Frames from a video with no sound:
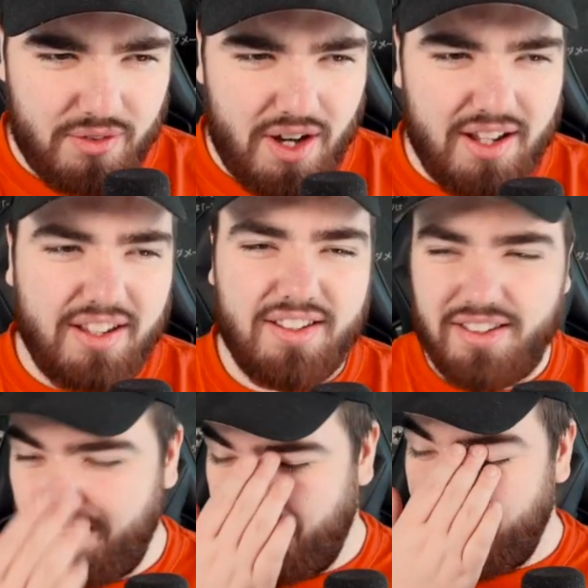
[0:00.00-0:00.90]
right?
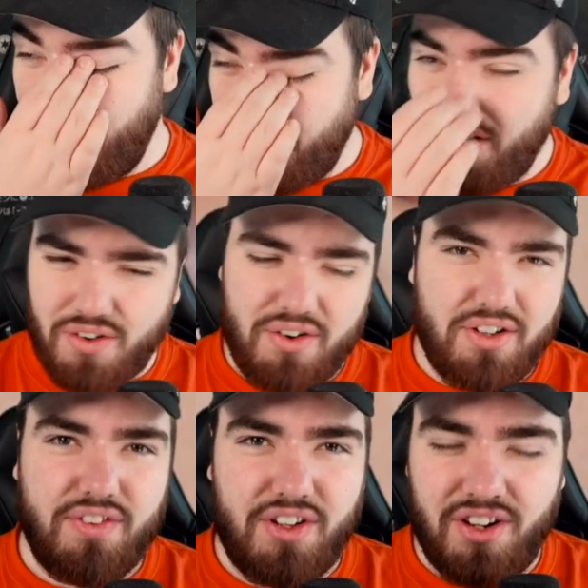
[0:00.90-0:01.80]
Yeah,
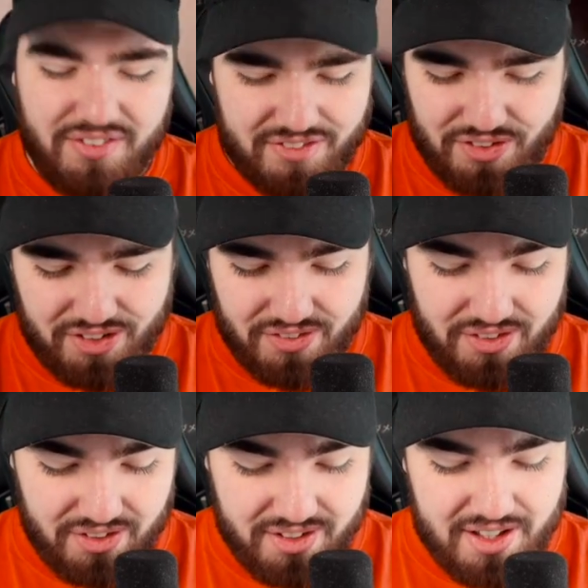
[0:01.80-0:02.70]

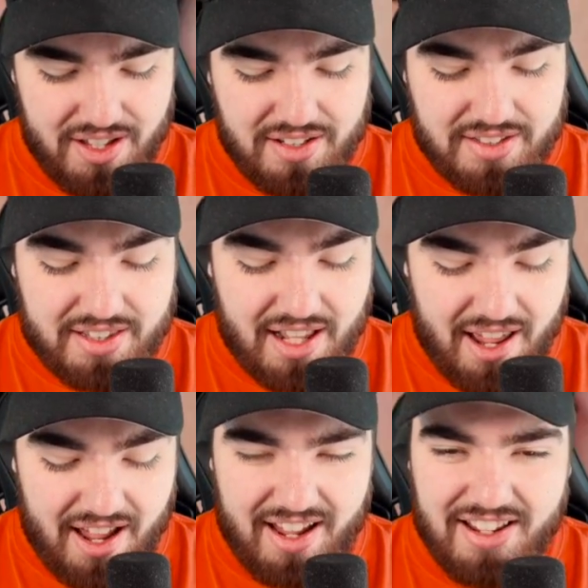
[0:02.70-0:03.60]
Volcarona.
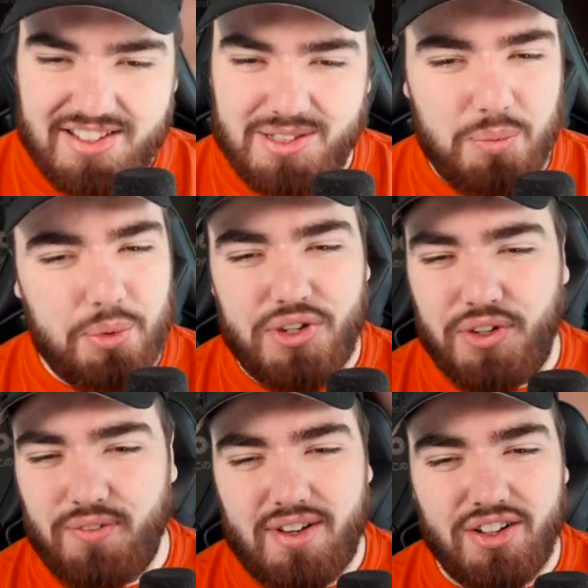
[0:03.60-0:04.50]
Dedenne, super
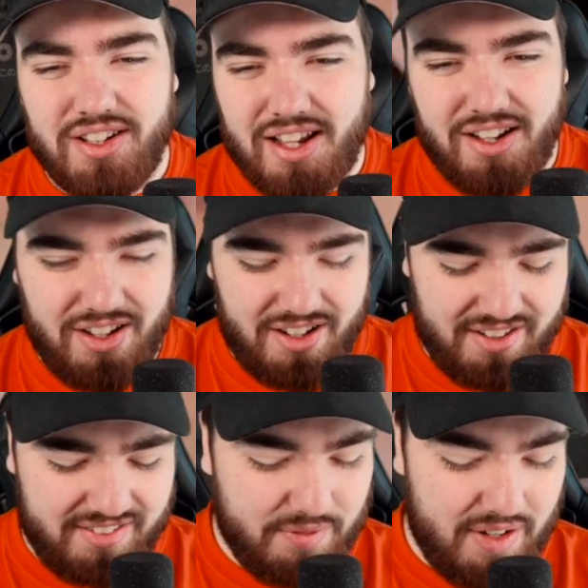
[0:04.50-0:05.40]
cute, man. Look at that
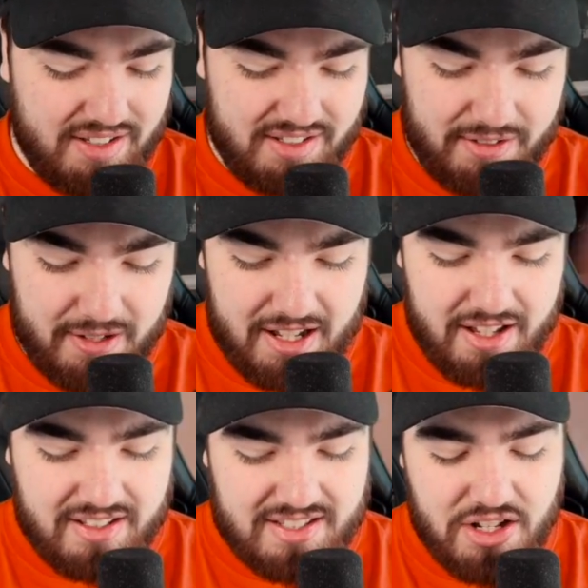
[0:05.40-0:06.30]
card. Amazing.
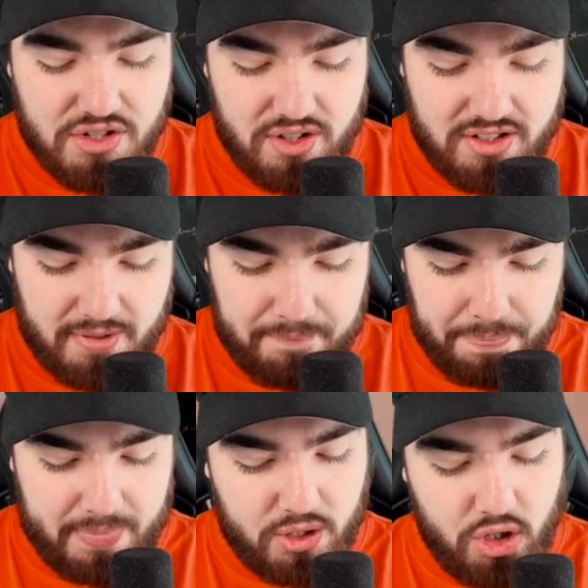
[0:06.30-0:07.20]
Sentret,
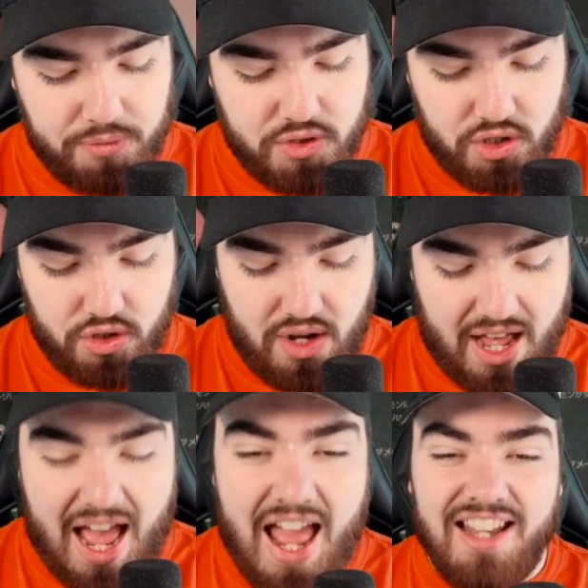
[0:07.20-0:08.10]
Kubchu,
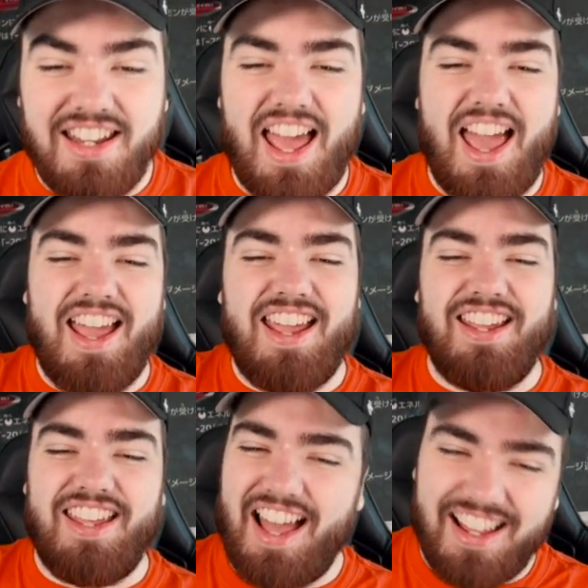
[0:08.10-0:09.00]
and a,
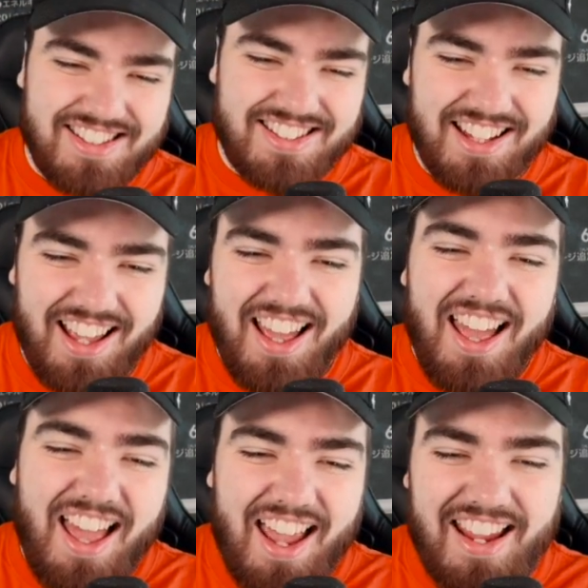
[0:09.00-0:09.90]
yes,
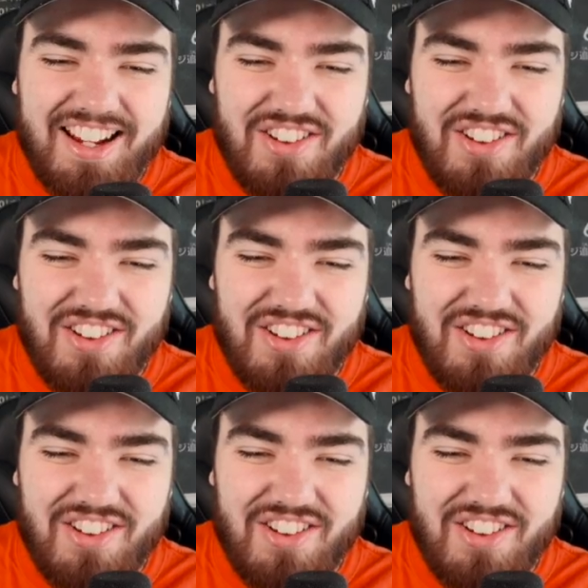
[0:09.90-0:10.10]
a